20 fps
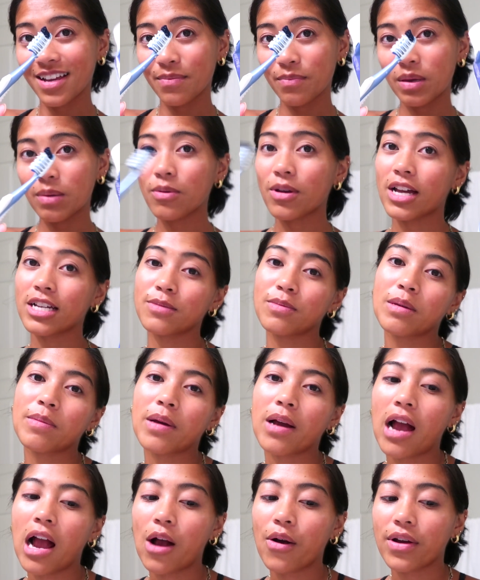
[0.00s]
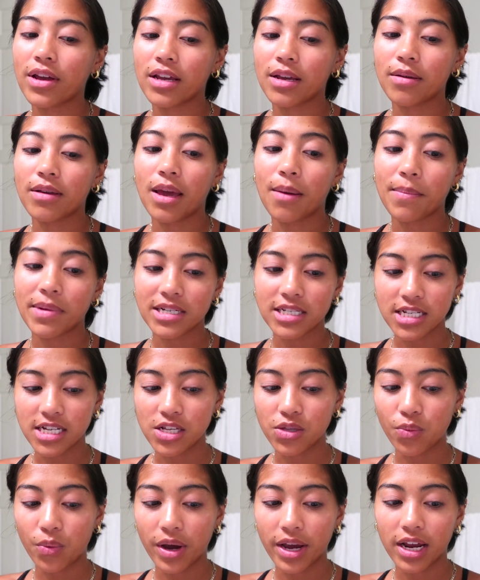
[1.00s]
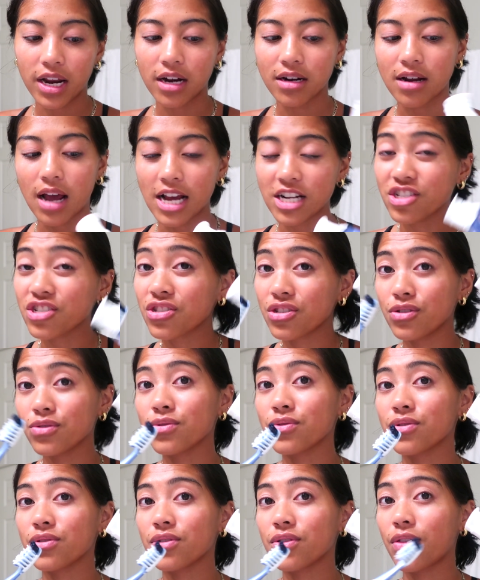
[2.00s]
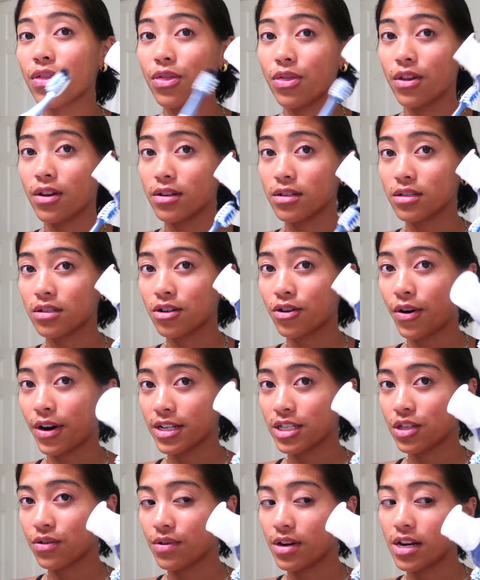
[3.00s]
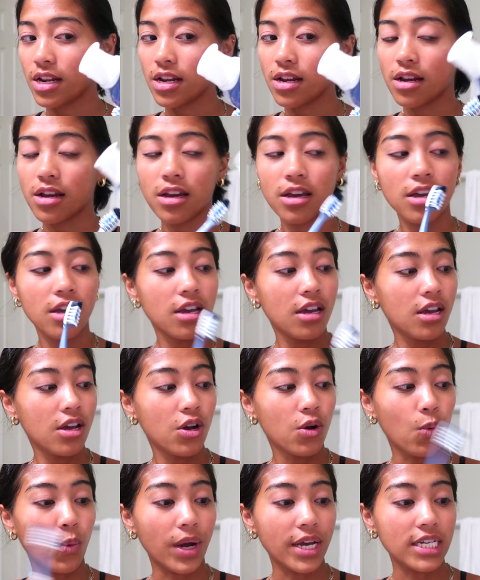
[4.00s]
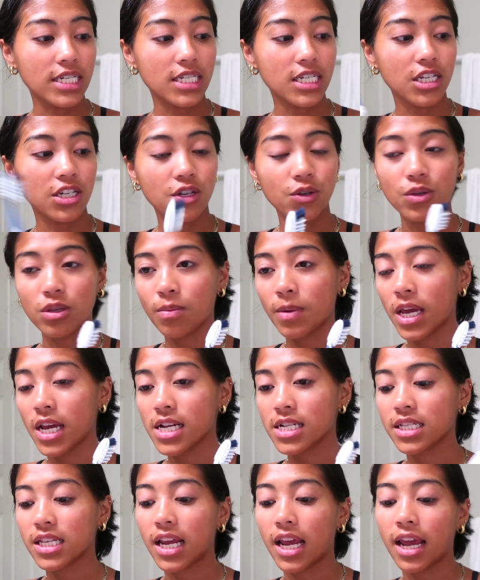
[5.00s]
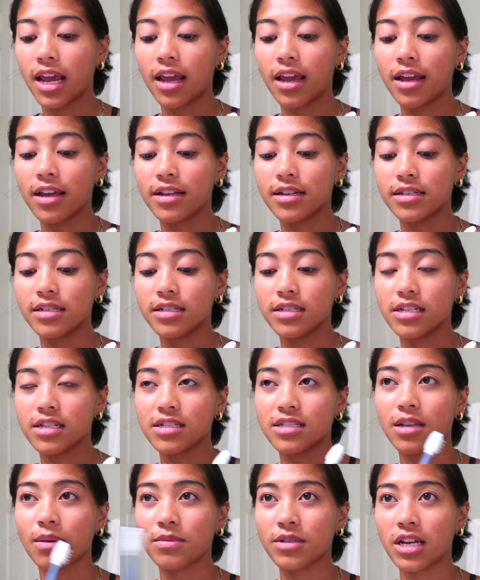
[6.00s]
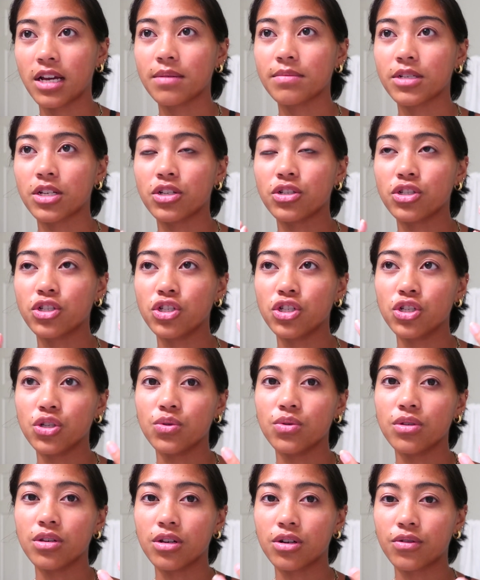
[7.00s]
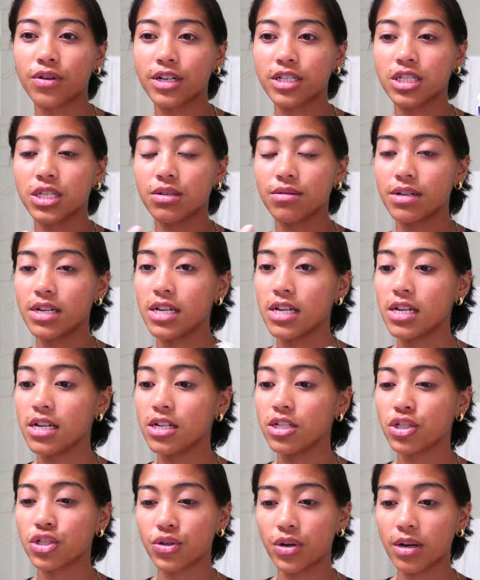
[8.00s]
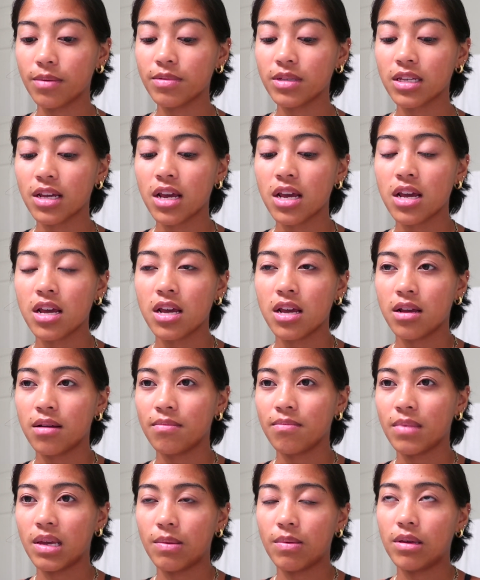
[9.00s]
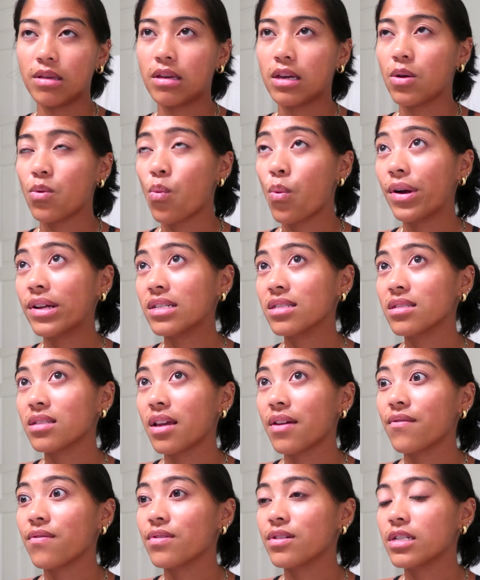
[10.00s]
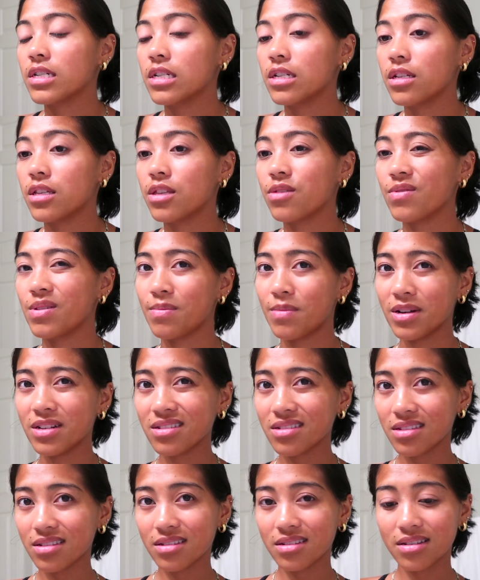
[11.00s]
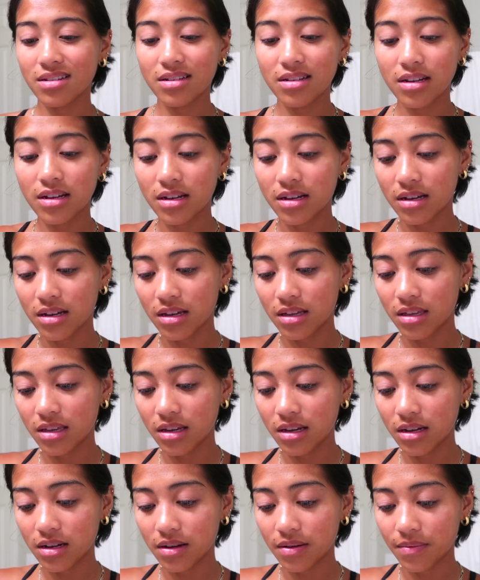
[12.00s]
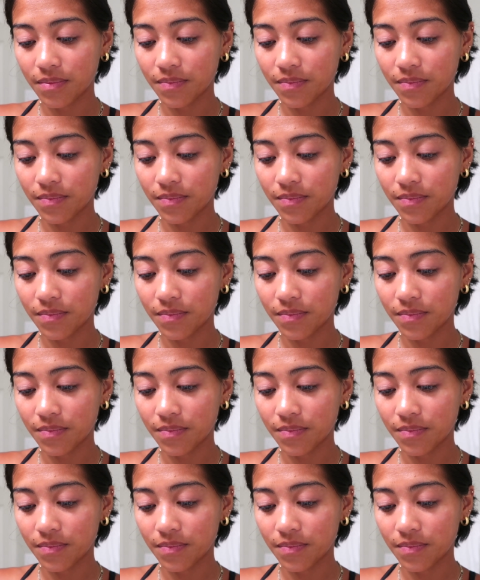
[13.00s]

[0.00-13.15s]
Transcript: People ask me about how I get my teeth white. I just use the Crest 3D white toothpaste, and sometimes I'll do the Crest 3D strips, maybe like once every 3 months, I think.